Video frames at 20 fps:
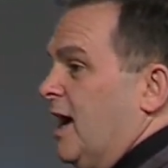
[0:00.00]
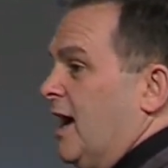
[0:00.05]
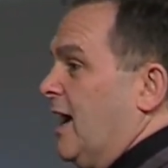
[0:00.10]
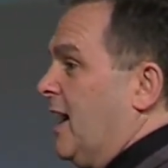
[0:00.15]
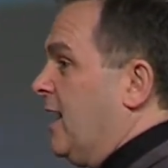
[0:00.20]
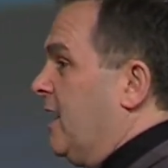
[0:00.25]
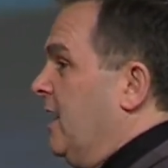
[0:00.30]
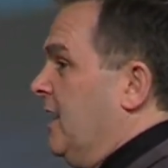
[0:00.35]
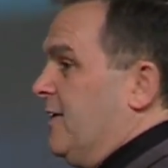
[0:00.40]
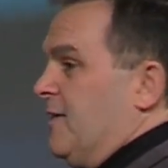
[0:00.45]

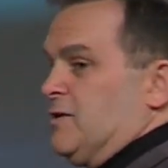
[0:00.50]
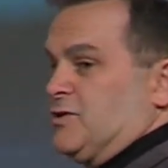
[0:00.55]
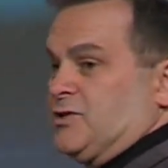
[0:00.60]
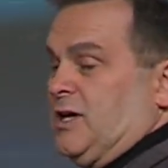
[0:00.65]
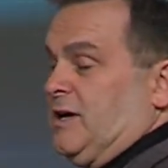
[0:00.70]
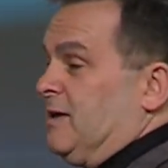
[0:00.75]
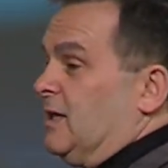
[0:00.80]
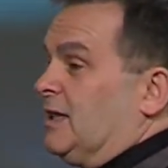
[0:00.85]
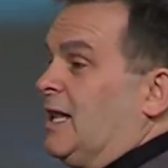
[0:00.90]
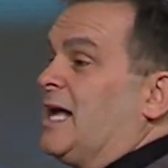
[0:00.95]
Uh,
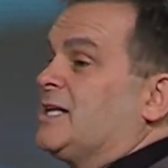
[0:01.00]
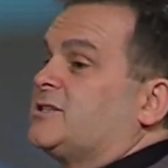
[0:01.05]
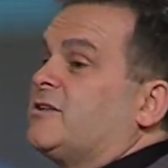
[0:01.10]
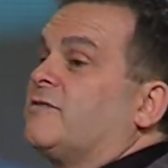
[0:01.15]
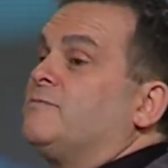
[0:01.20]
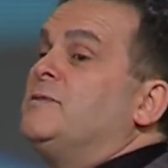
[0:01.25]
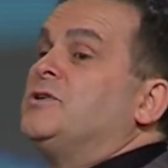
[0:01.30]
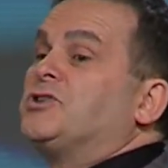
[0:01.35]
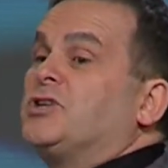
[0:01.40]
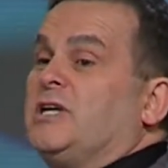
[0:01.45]
there's lots
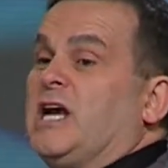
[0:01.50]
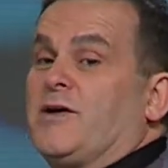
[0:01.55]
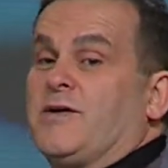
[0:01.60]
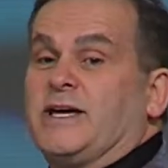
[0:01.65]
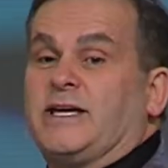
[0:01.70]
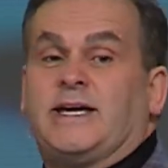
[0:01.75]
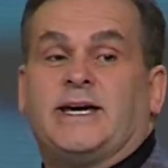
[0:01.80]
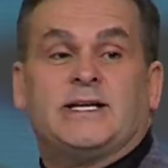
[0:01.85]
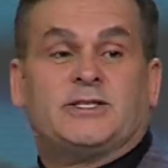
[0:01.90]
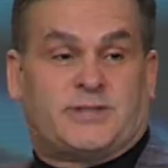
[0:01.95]
of
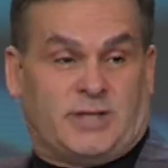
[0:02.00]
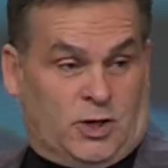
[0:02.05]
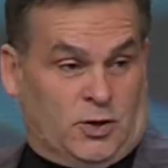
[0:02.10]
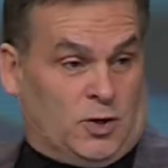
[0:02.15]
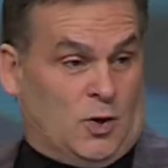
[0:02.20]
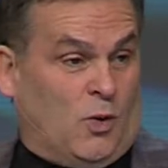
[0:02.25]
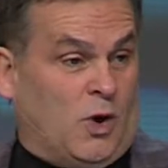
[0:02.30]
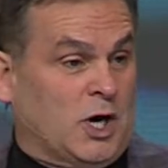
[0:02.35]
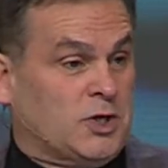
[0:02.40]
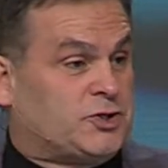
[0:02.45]
missionary kids that
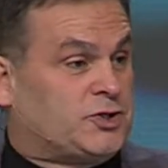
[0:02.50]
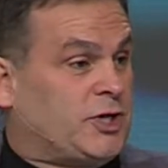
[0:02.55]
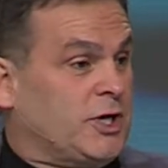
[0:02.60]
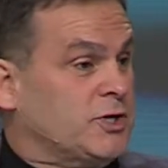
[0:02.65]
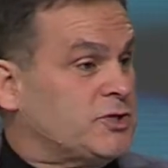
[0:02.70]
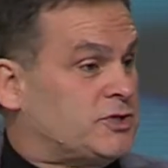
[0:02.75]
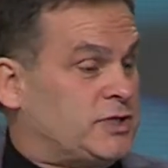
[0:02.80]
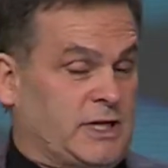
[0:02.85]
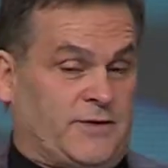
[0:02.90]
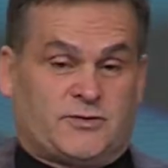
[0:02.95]
go to our
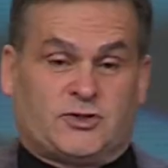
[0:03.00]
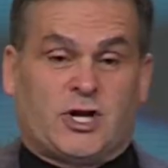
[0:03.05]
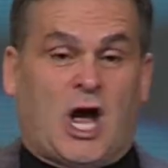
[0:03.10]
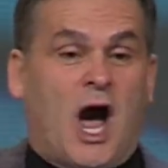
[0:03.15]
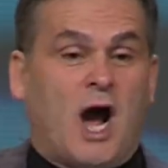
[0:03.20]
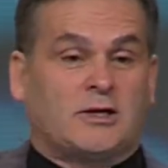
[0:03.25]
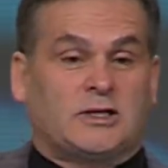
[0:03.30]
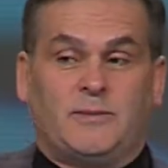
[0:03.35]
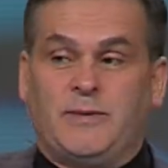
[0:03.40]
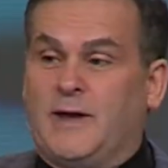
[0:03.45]
church that have
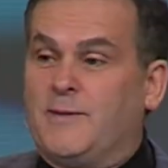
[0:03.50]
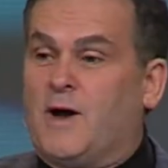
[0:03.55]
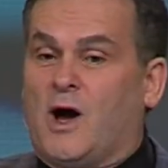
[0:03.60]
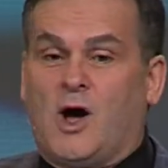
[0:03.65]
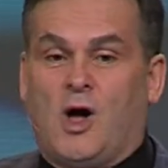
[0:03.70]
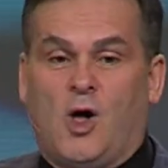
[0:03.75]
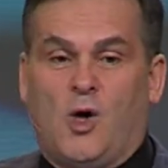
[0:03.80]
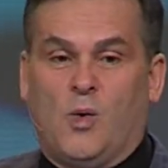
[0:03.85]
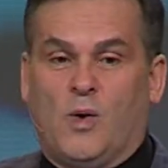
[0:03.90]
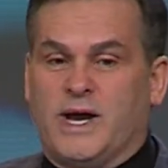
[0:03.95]
talked to me in the
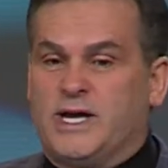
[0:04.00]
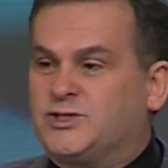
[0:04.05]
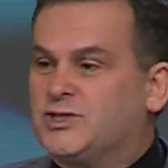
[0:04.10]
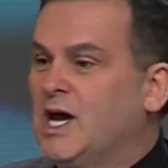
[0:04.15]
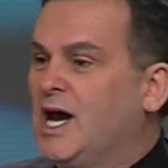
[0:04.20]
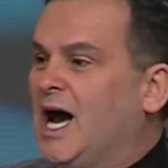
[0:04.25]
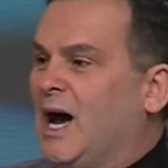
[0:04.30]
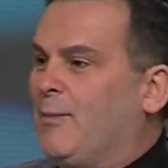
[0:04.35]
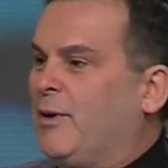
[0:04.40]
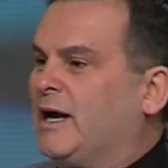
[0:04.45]

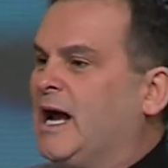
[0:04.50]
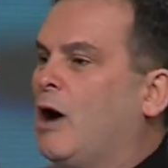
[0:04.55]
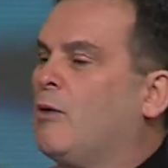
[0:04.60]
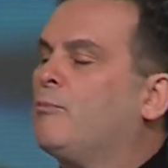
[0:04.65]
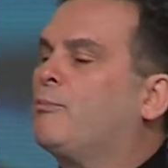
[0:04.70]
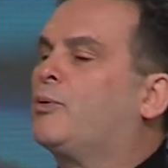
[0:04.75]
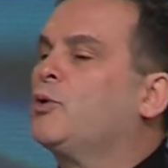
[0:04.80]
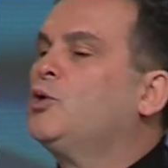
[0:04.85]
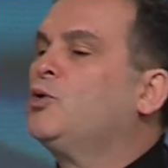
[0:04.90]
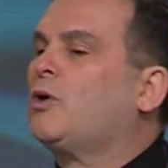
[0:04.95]
hallways about how
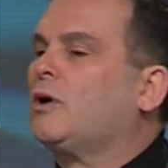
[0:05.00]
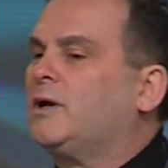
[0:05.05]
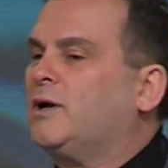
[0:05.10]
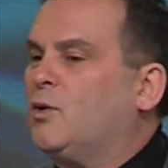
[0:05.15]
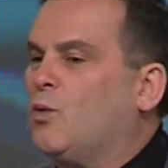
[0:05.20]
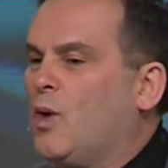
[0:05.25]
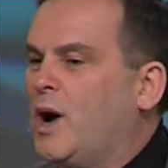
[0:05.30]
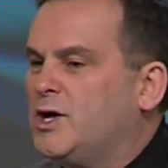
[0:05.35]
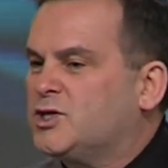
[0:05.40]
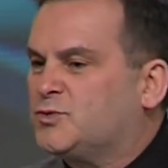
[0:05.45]
brutal
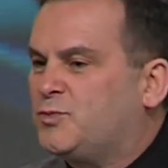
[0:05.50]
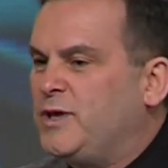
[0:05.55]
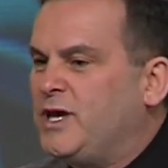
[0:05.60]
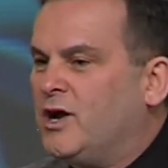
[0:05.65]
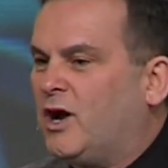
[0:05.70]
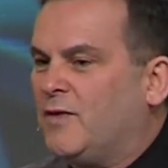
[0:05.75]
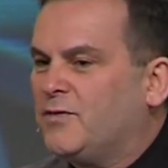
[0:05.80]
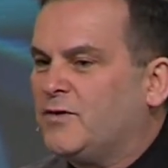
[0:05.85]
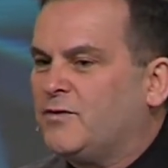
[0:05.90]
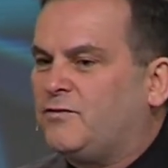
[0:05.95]
brutal it was
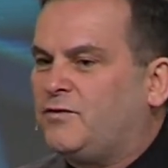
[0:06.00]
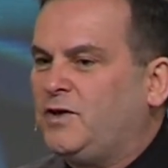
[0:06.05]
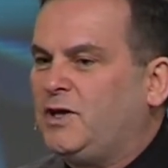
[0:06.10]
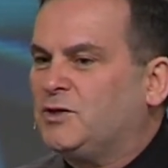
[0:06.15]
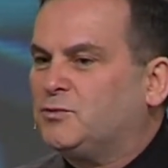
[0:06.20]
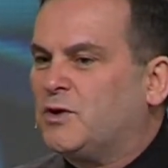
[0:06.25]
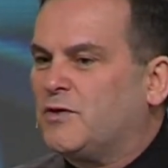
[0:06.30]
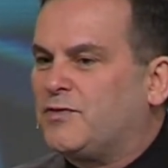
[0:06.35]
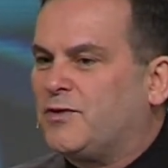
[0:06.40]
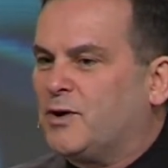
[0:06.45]
being on the
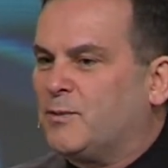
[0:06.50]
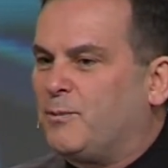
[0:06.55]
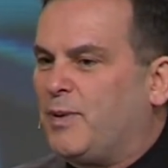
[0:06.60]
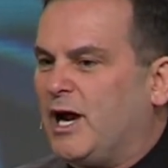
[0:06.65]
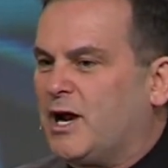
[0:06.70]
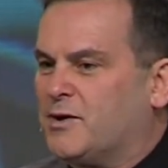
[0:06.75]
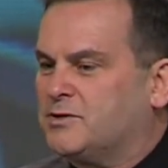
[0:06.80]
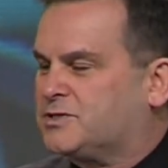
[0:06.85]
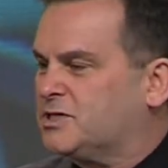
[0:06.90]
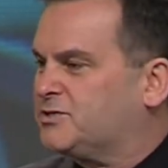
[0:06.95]
field with their
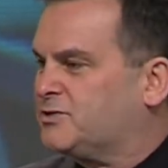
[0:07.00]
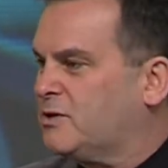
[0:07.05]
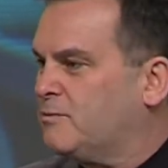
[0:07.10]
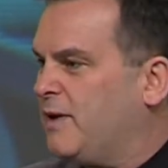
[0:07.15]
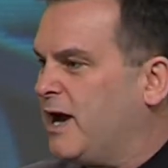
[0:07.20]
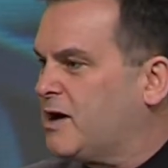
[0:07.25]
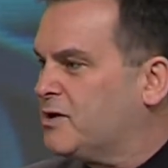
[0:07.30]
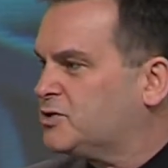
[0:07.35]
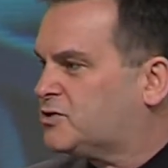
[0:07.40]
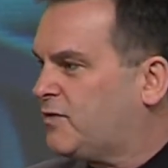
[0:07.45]
parents as their
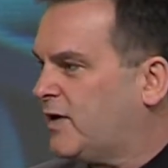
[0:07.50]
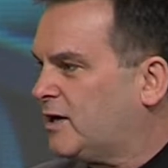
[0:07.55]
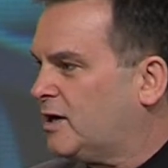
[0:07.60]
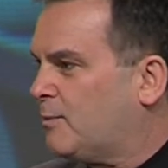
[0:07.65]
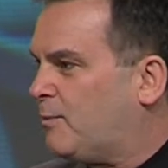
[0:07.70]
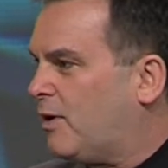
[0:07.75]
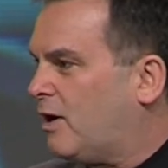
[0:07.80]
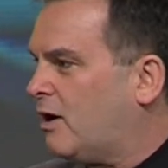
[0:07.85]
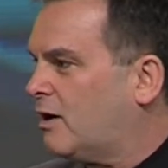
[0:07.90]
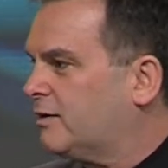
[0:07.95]
marriage fell
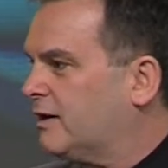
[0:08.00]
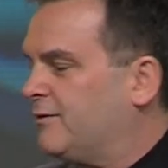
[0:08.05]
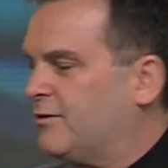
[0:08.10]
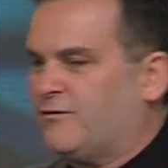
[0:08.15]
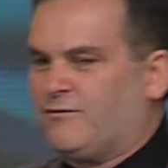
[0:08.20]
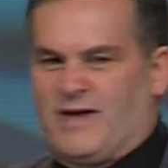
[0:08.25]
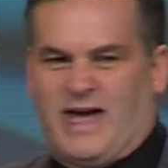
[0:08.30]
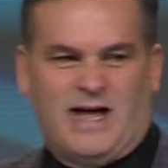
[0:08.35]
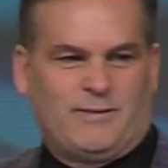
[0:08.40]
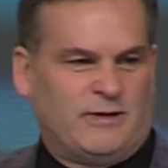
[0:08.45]
apart and
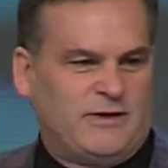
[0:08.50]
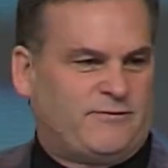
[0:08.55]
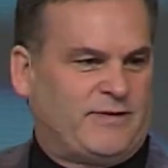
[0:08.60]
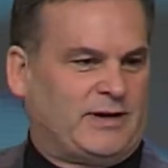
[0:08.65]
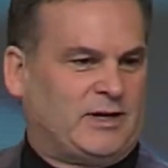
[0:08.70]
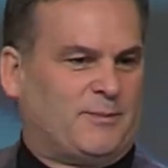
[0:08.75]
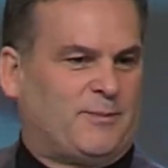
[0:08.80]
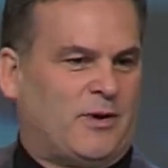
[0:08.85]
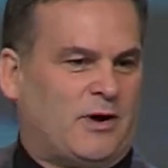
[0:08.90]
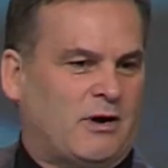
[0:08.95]
their family
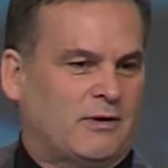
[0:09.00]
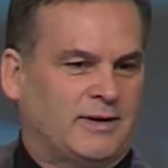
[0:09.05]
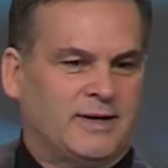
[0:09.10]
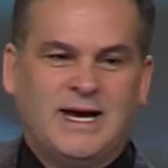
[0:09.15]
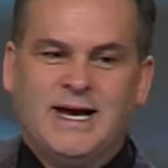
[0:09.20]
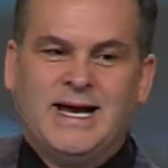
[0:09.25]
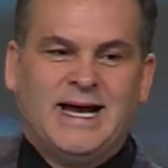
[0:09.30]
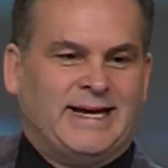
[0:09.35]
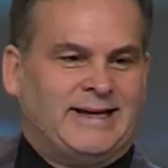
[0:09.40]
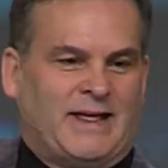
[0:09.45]
fell apart
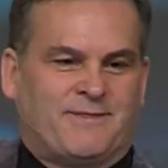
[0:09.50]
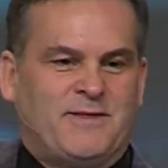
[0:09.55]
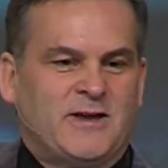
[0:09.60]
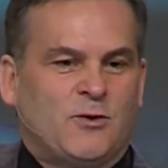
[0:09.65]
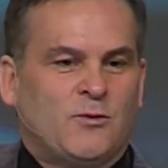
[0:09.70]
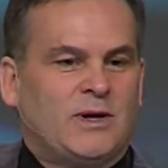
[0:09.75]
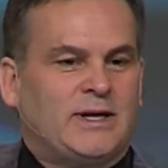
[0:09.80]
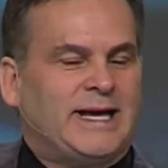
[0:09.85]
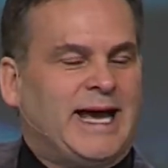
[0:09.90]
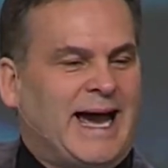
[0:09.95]
and
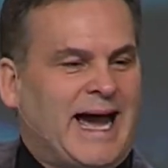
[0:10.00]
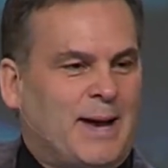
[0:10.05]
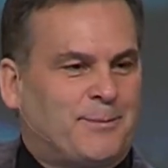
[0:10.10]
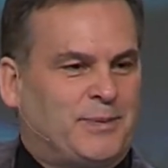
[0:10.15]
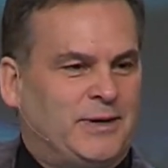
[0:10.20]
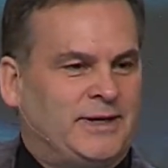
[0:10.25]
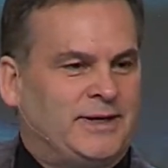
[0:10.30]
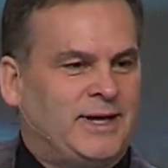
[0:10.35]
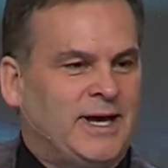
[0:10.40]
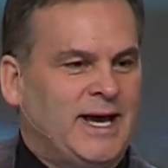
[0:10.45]
nothing really
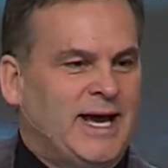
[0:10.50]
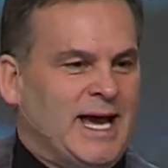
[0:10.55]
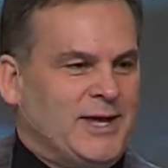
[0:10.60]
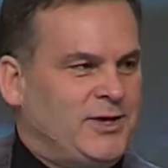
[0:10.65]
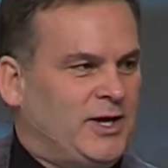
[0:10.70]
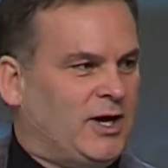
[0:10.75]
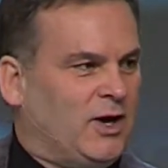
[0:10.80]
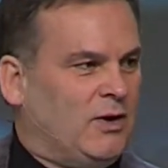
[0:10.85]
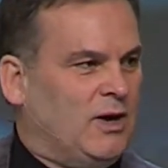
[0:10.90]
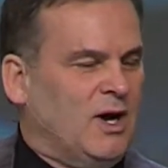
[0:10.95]
happened.
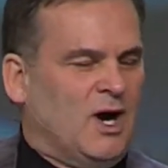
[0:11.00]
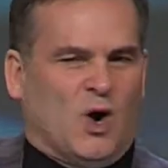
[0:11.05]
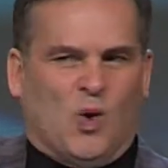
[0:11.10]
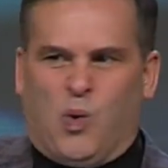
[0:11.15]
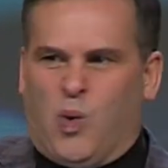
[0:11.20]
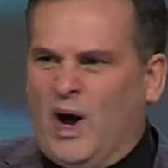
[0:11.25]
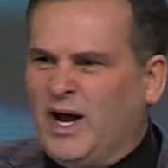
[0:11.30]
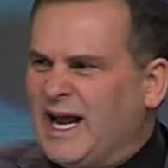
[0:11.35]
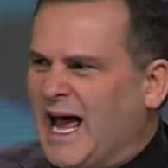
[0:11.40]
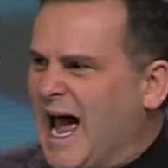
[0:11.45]
And you go,
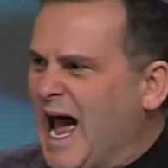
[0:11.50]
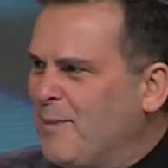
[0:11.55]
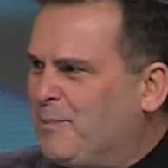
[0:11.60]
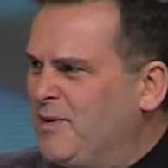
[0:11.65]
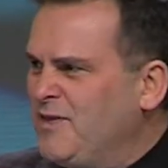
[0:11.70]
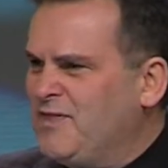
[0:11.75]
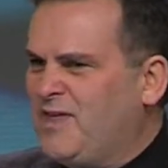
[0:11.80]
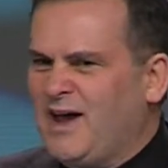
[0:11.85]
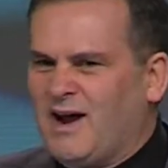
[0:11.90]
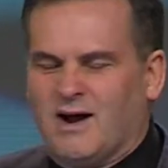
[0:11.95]
what
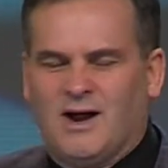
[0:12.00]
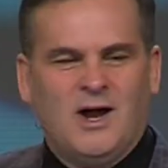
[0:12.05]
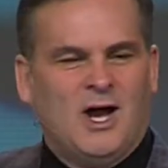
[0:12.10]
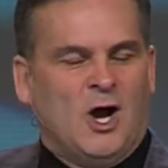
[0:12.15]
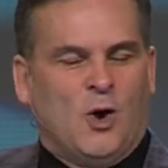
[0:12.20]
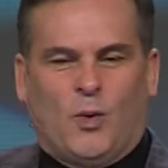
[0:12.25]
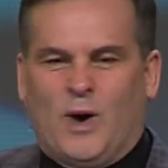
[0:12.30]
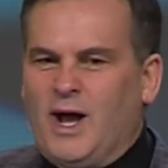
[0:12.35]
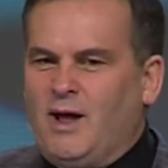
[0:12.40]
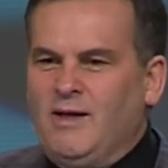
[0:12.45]
happened there?
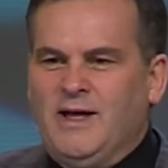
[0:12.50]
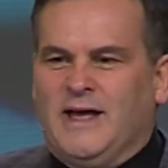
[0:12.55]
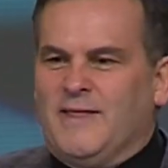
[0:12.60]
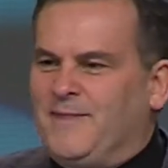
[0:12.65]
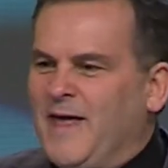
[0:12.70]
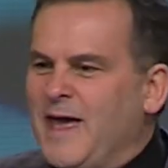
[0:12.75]
Well,